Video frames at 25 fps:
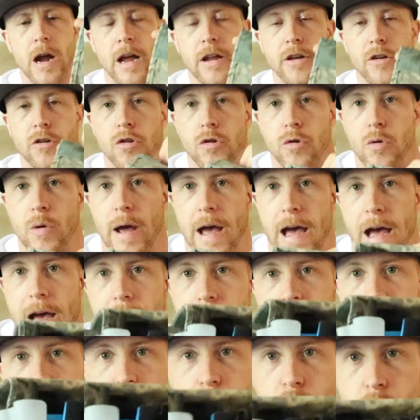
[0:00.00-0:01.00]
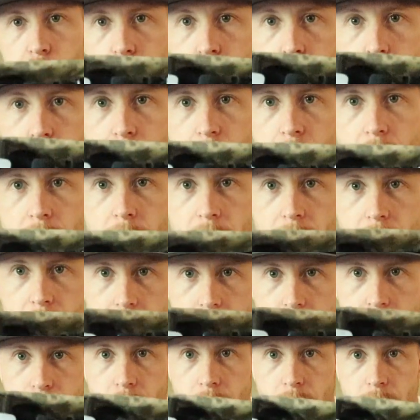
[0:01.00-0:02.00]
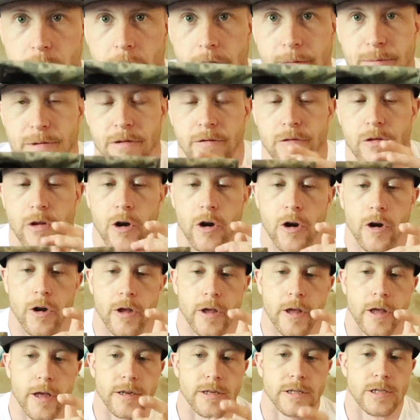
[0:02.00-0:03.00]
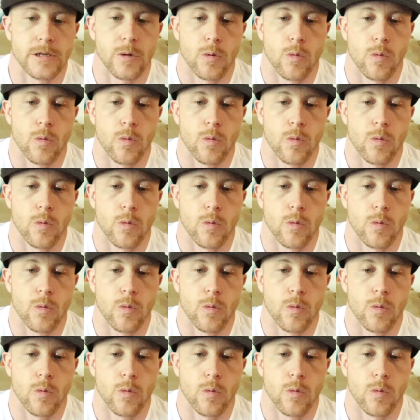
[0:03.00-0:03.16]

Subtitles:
I do have two different types of tourniquets.